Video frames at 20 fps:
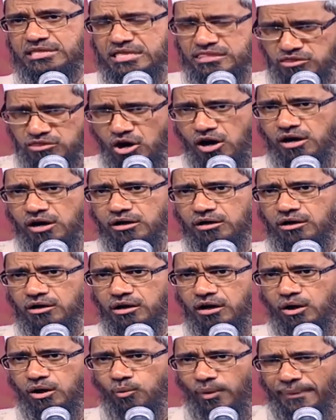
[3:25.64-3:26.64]
This
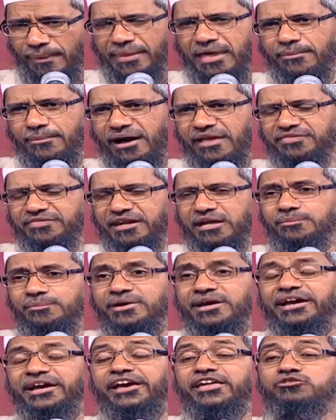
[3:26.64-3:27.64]
song, Vande
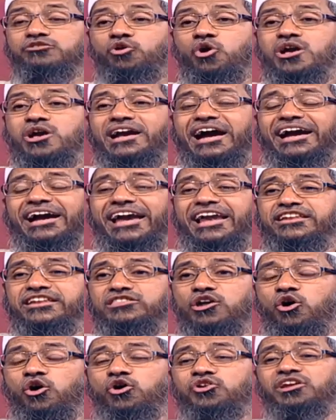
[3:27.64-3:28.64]
Mataram, is going
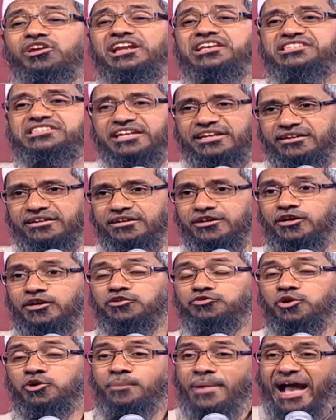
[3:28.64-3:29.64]
against their own religion.
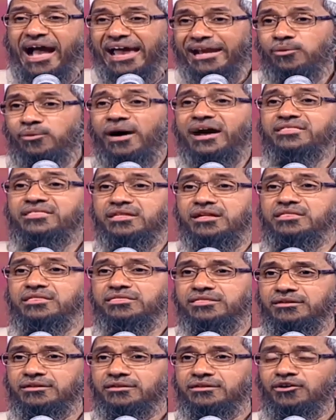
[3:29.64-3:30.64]
So my advice
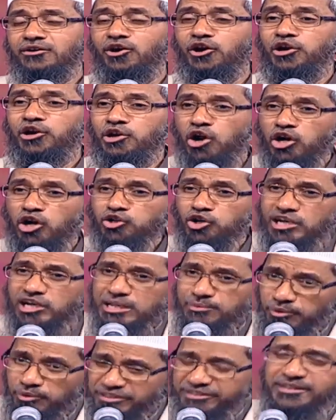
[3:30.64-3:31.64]
is, not
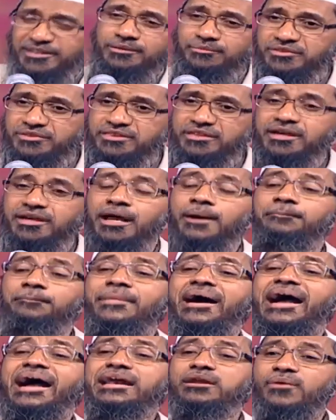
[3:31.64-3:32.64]
only Muslims,
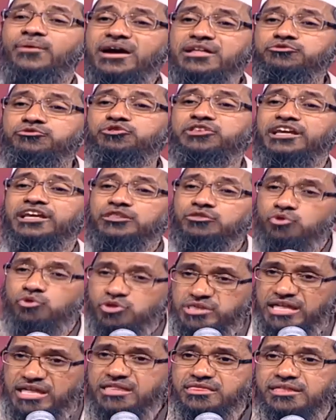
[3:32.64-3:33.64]
my advice to the
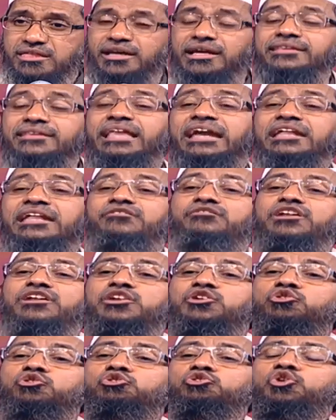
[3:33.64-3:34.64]
Hindus is that
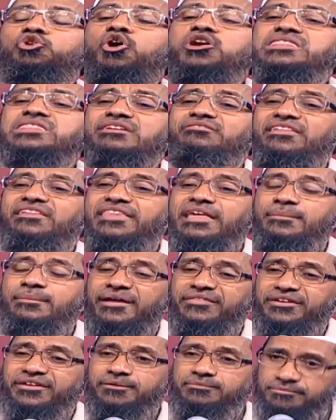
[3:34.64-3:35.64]
even you don't say
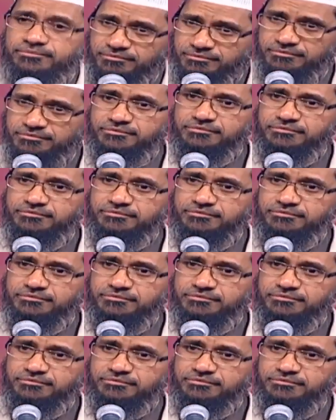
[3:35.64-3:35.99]
Vande Mataram.